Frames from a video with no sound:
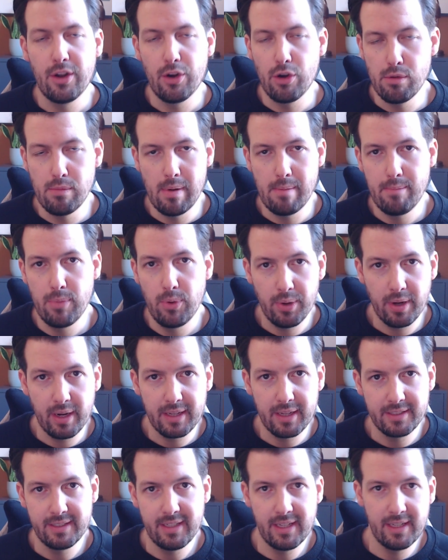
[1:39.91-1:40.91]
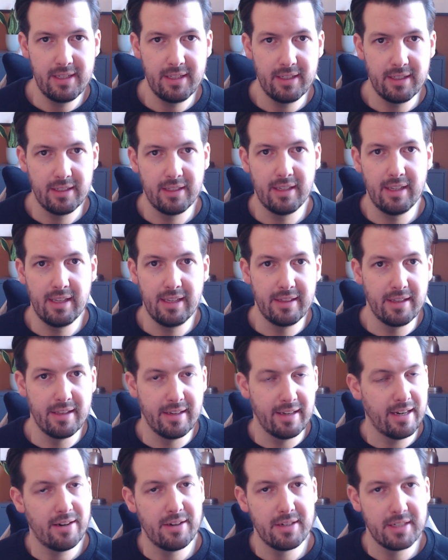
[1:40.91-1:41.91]
Remember what I said in the
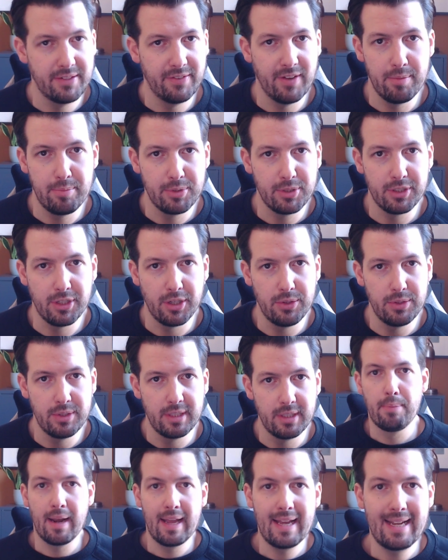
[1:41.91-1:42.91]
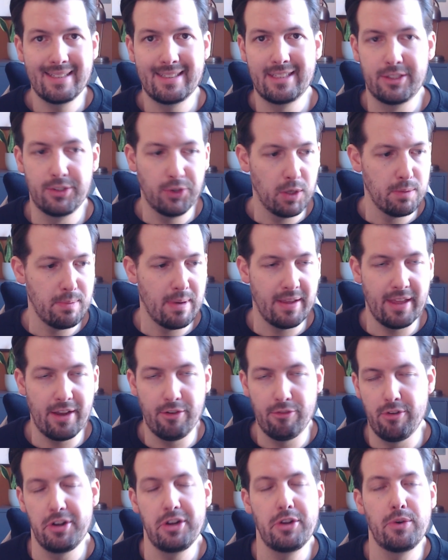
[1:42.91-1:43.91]
narrative episode, Blades is all about that
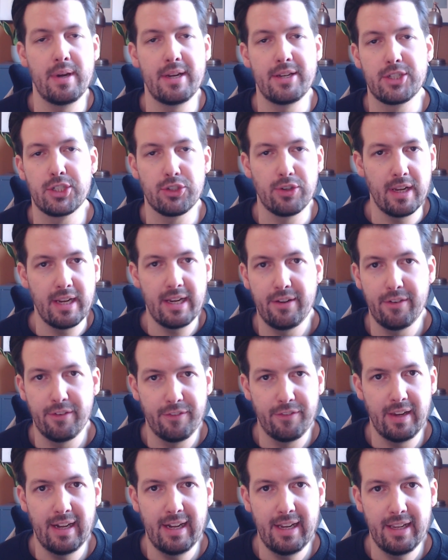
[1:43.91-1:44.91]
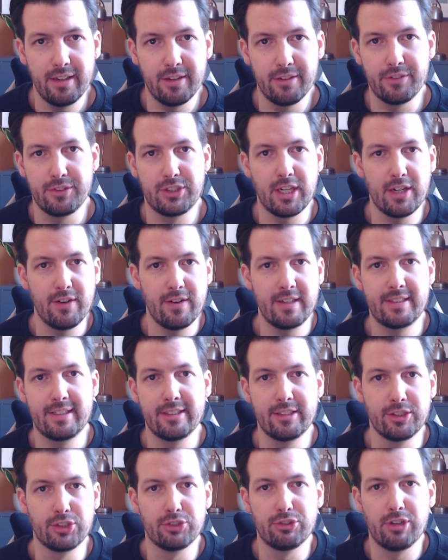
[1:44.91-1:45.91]
runaway train feeling of
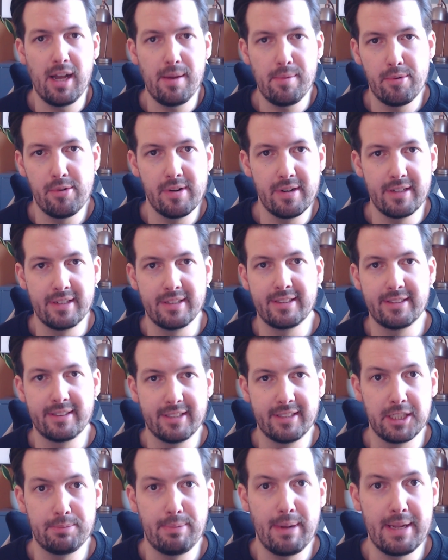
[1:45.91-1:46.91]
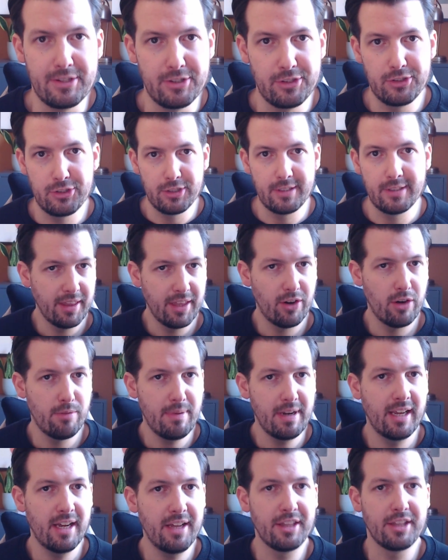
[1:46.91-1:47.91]
generating drama and suspense. There are
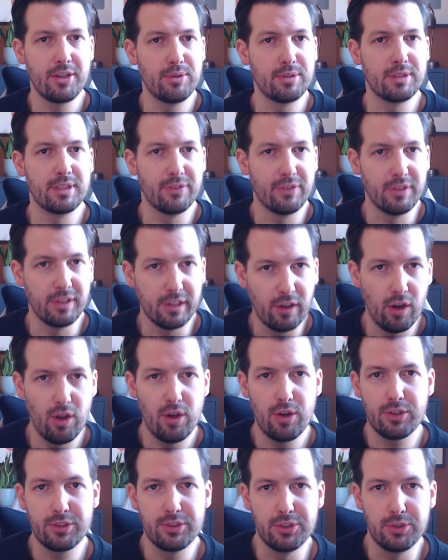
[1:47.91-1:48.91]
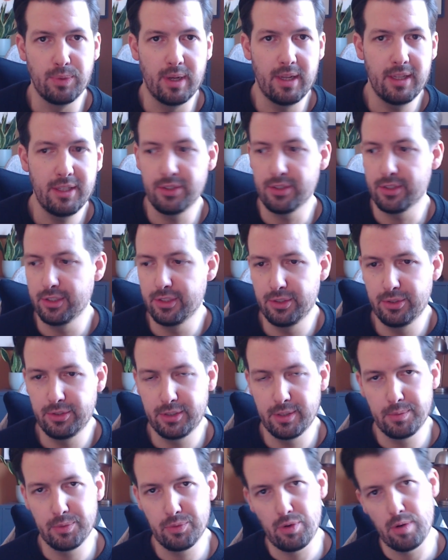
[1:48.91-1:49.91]
many other uses for the clocks as well. You can use
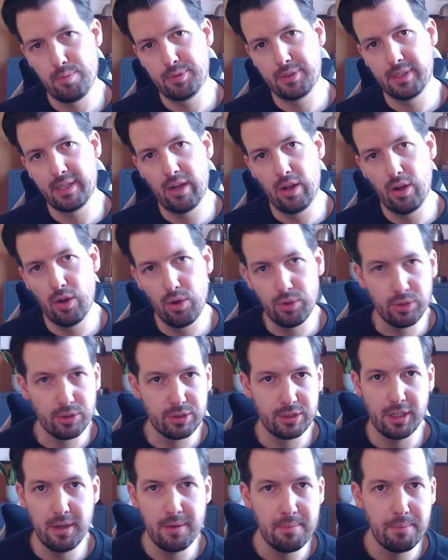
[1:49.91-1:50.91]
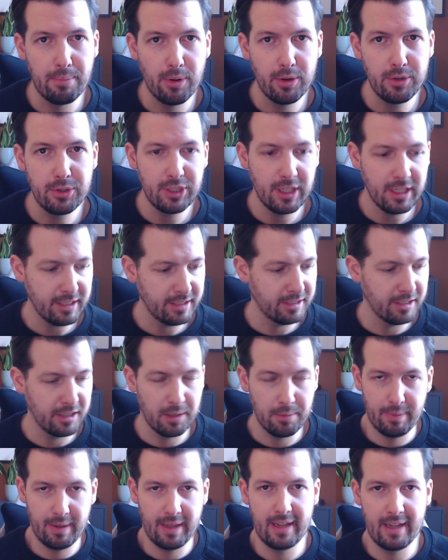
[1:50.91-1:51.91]
them to represent long-term projects that
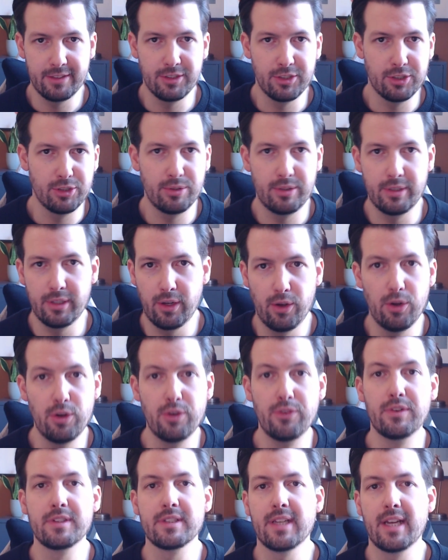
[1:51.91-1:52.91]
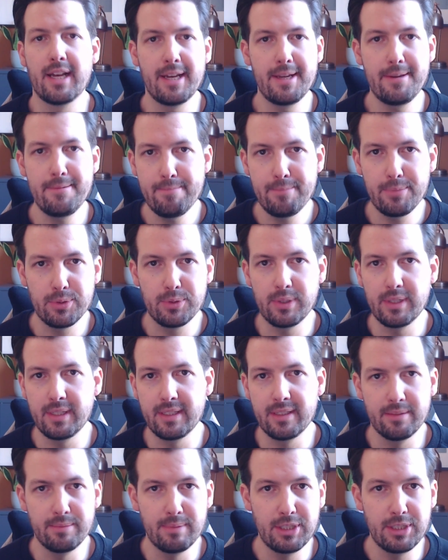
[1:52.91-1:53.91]
the players are doing over time
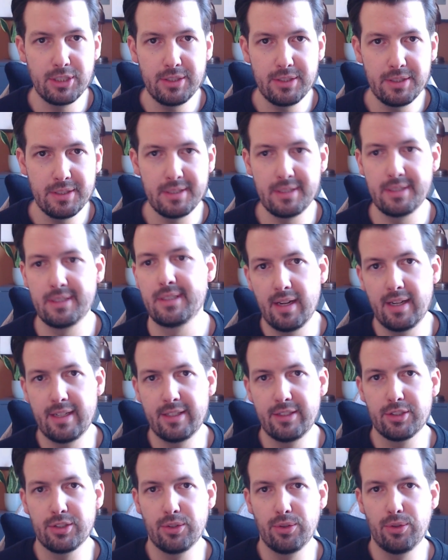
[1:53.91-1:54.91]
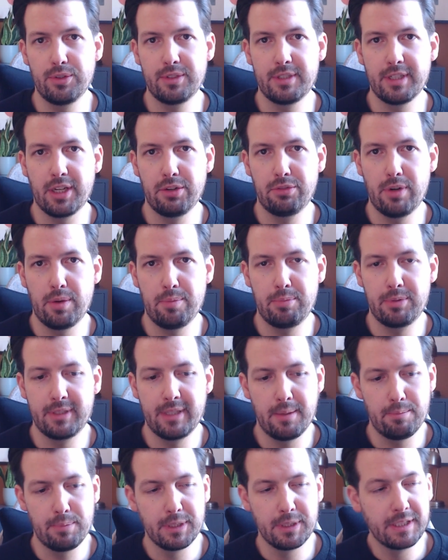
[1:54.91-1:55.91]
between missions. In scores, it can
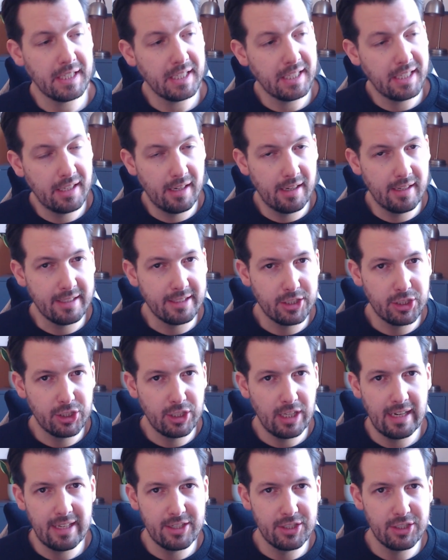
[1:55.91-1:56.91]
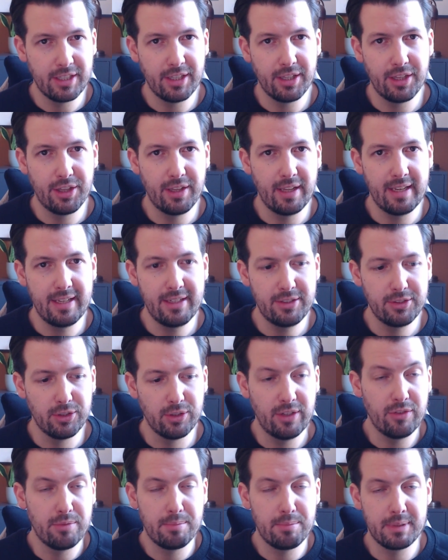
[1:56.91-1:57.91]
represent particularly challenging things
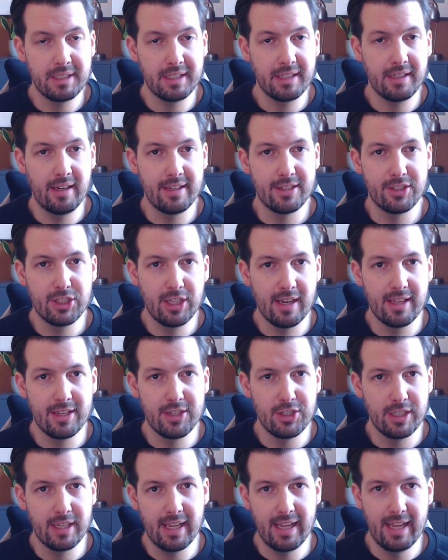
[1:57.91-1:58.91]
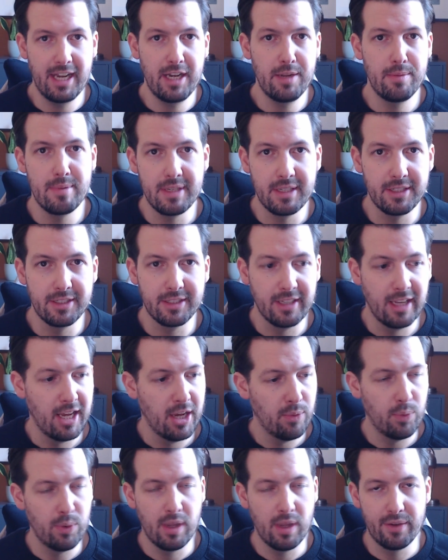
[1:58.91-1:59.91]
or even particularly challenging enemies.
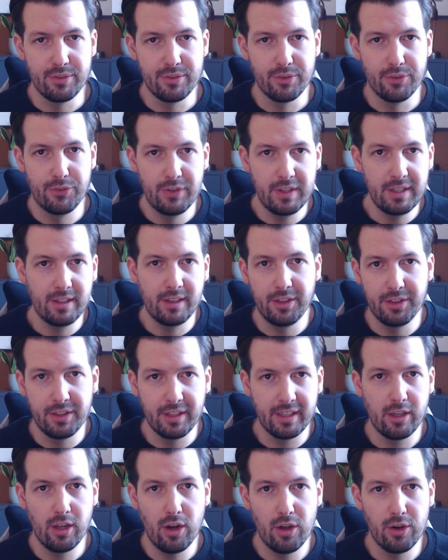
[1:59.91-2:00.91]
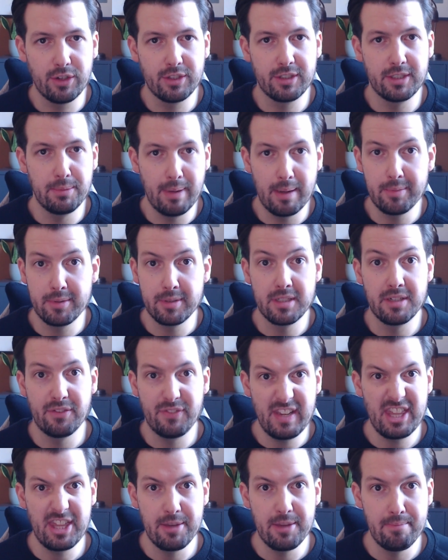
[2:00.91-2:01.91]
We fill the clock to be able to
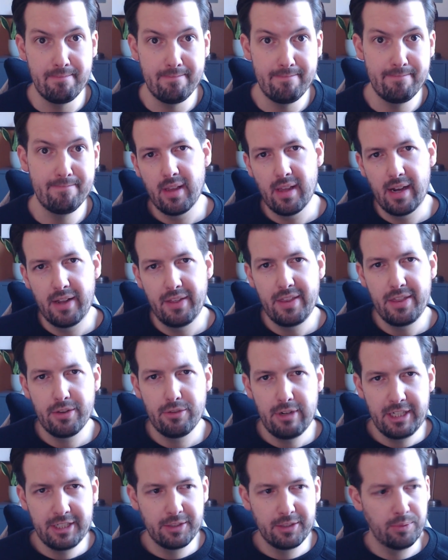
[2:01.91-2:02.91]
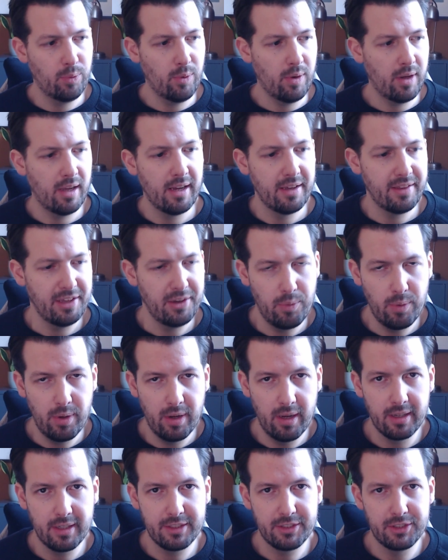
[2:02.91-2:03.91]
defeat them. I think the reason why they
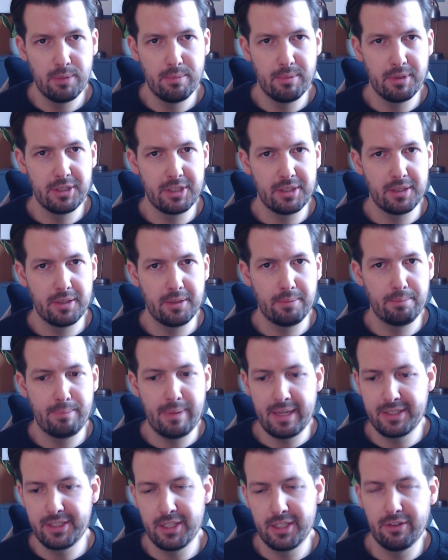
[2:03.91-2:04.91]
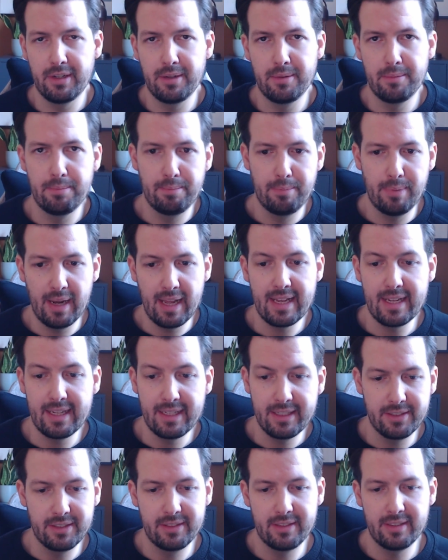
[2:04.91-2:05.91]
work so much better in
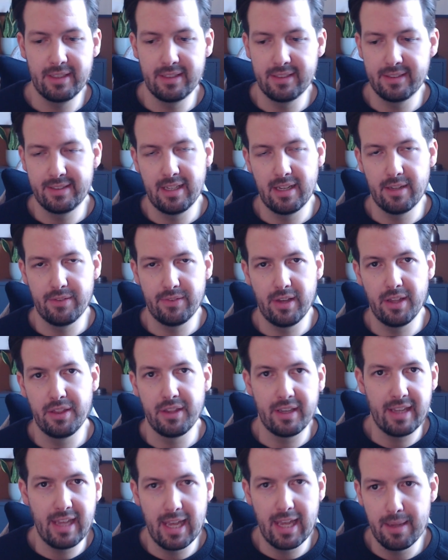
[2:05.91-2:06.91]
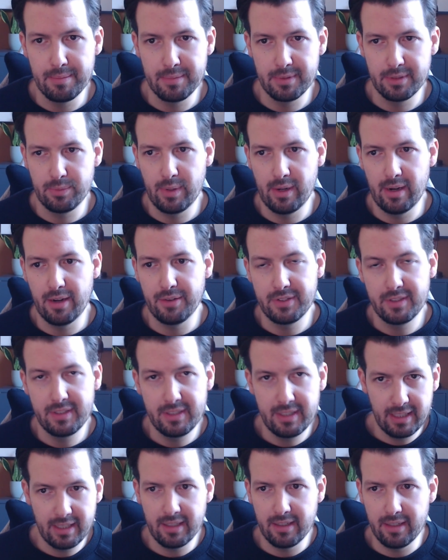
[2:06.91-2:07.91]
Blades instead of other games where I've
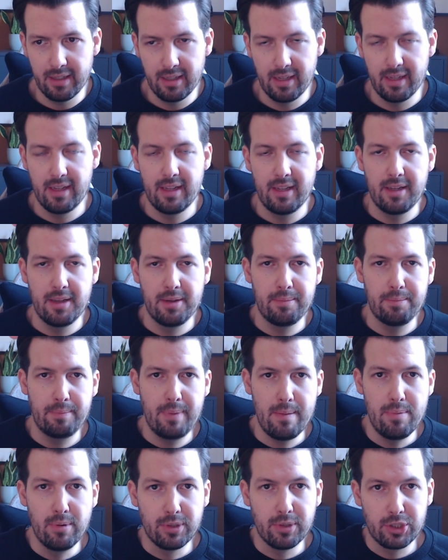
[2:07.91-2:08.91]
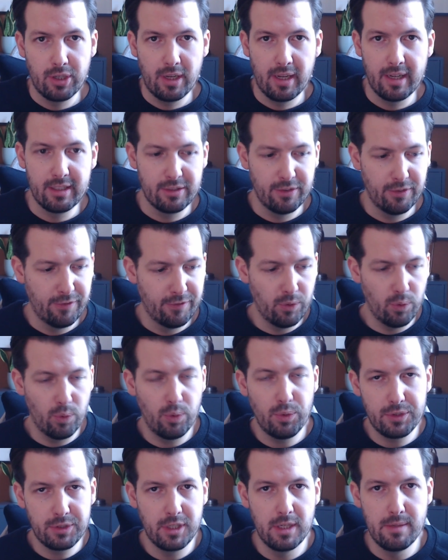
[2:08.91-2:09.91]
seen people trying to
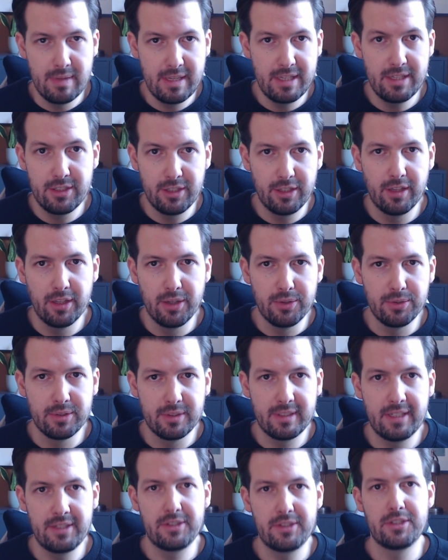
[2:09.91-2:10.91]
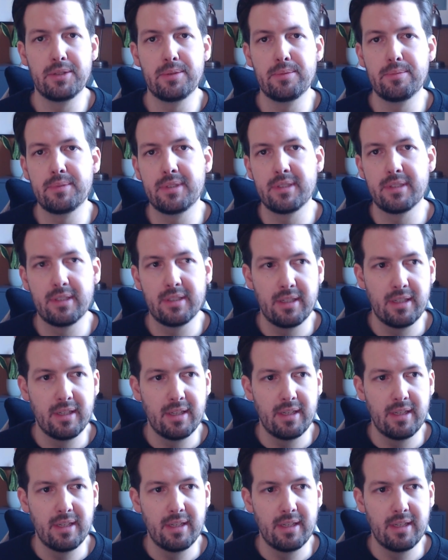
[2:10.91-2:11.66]
force them into those systems